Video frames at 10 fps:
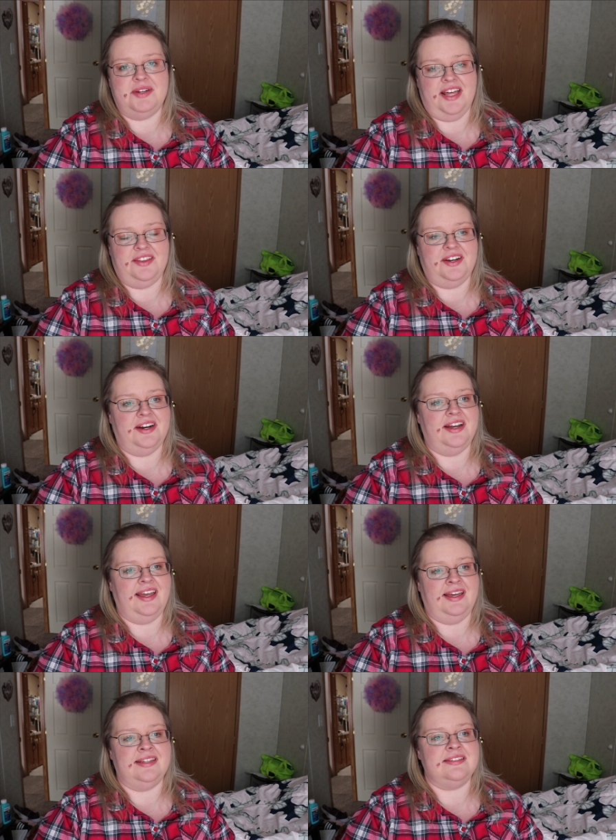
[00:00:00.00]
another,
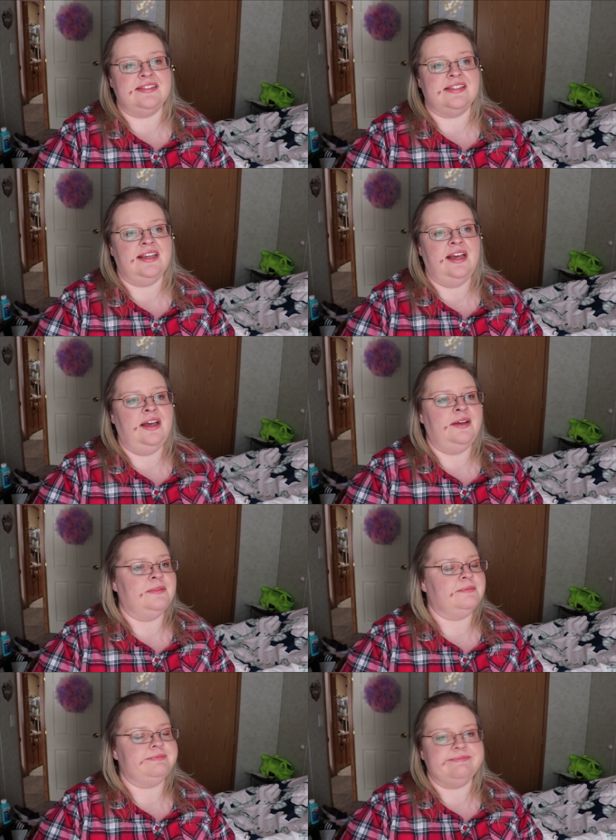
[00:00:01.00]
and
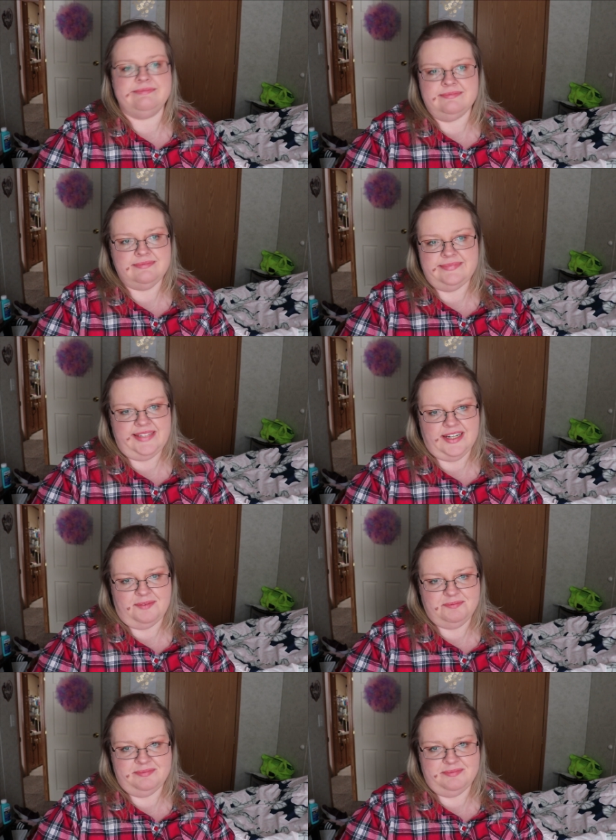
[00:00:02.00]
you know,